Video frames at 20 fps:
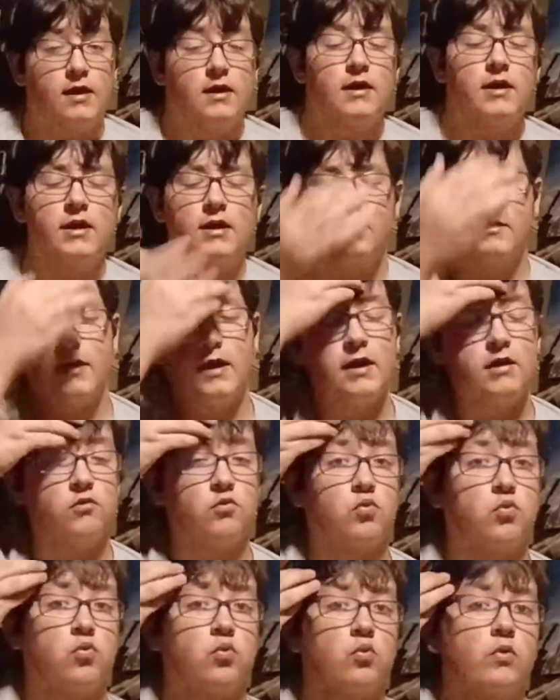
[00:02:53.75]
He is a
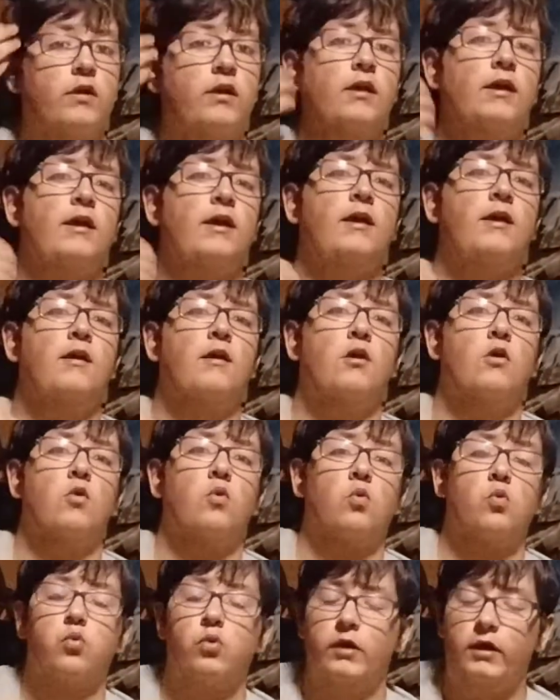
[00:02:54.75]
really,
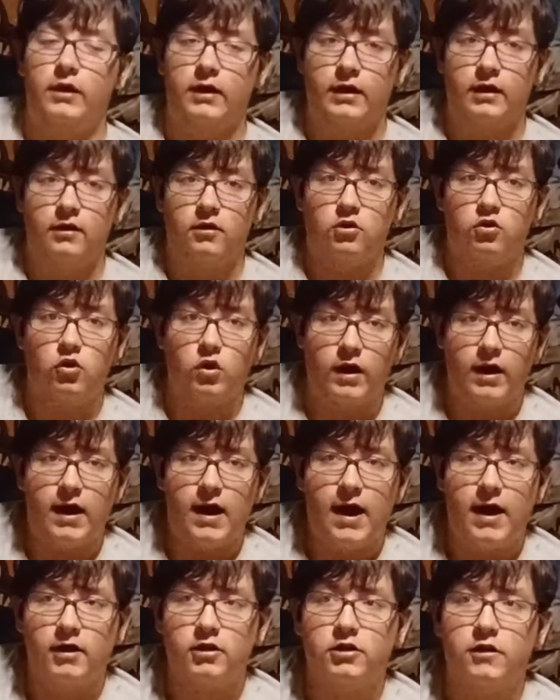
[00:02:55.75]
really great
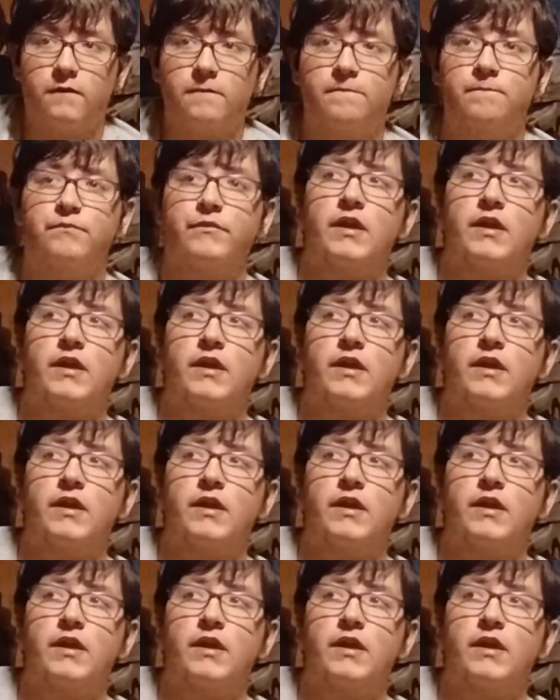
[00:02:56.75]
actor.